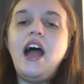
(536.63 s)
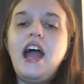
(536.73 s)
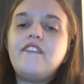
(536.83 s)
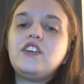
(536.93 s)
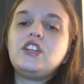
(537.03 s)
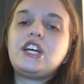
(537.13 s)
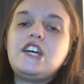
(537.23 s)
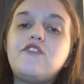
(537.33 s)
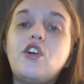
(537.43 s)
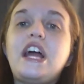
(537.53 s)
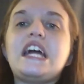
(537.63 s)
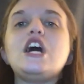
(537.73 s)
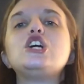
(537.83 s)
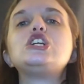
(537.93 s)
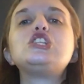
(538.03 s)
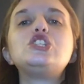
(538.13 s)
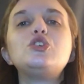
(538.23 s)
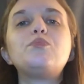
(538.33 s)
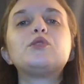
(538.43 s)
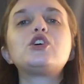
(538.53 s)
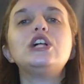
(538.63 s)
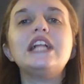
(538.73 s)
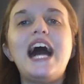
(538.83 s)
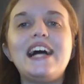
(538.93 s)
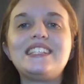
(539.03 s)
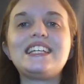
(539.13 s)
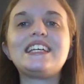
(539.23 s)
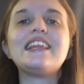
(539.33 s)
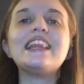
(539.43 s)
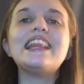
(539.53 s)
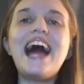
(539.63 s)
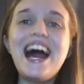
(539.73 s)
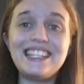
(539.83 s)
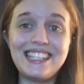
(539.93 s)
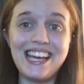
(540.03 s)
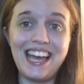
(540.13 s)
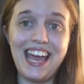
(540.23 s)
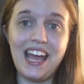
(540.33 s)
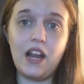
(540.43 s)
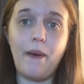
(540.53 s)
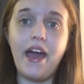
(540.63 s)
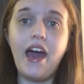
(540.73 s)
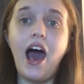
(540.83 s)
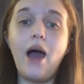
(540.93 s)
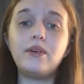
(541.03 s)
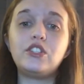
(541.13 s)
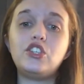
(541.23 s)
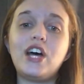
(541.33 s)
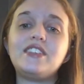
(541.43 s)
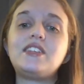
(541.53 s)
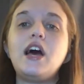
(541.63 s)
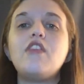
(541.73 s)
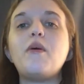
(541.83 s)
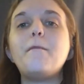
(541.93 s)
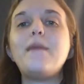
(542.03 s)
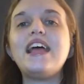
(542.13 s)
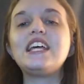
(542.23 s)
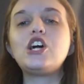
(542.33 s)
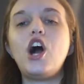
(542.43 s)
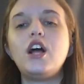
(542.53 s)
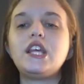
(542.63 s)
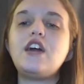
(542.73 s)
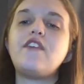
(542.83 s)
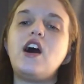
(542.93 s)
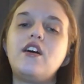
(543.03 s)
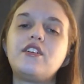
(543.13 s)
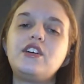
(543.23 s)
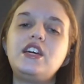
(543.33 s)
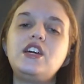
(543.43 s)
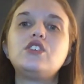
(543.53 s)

If you're looking for a super classic, classic anime, I would suggest The Melancholy of Haruhi